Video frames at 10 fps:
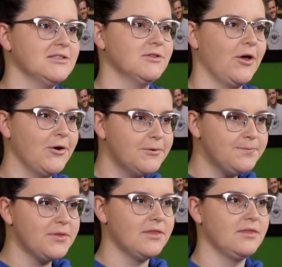is low.
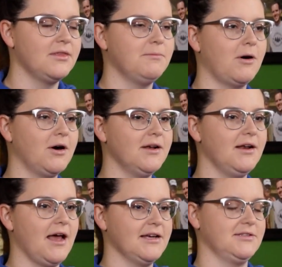The malt
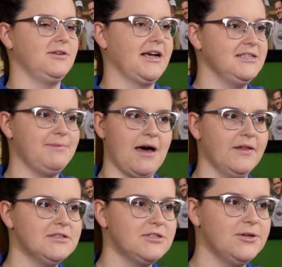has a nice
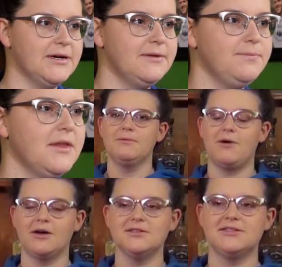balance to it. The
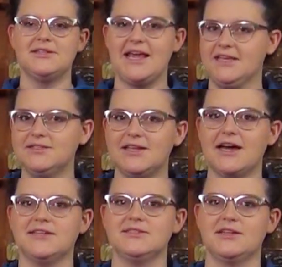malt taste
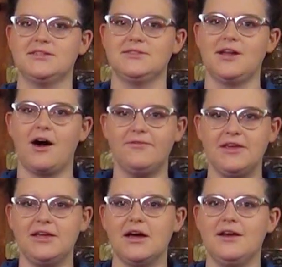has a
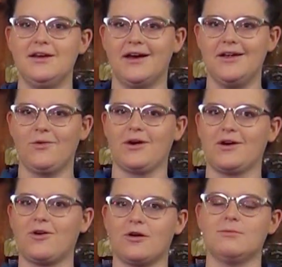toffee, a nut, or a
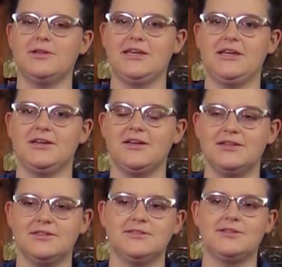caramely
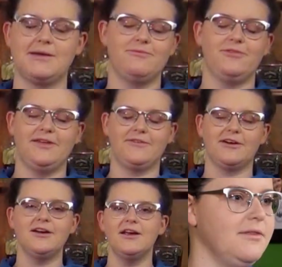type flavor.
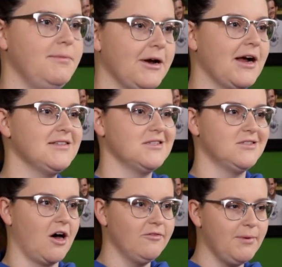The beer has a
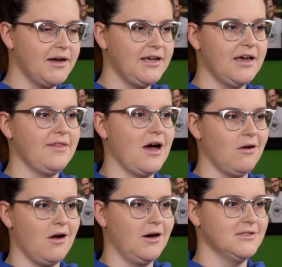soft body and the
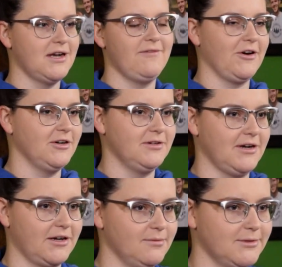alcohol is not very
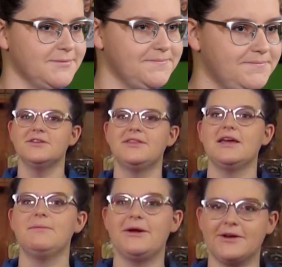detectable. So the
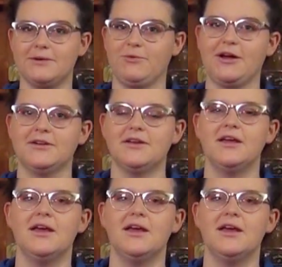American brown.